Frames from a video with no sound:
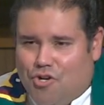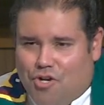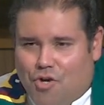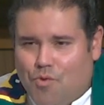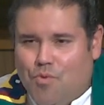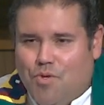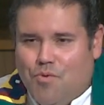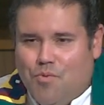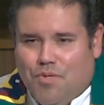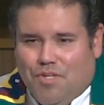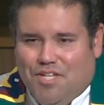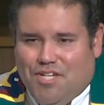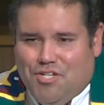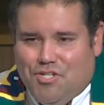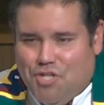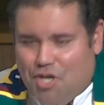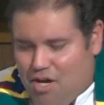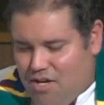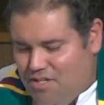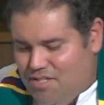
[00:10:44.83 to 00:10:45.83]
No one really
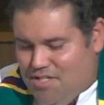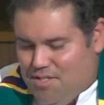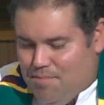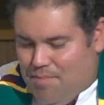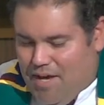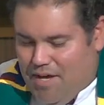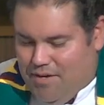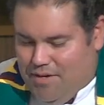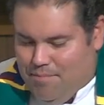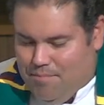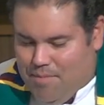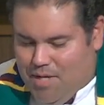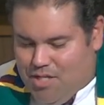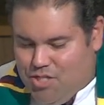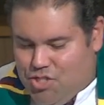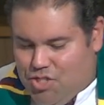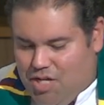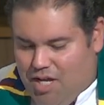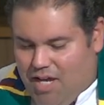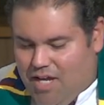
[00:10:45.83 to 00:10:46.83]
talks about it
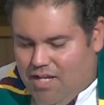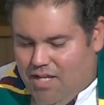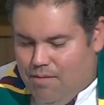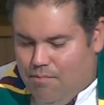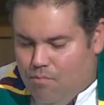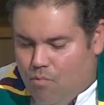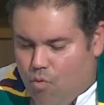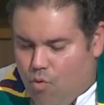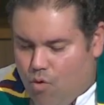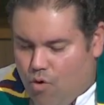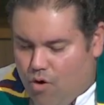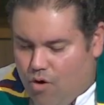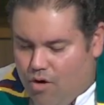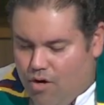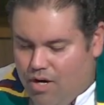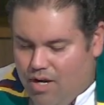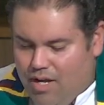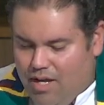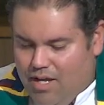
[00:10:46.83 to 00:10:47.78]
much anymore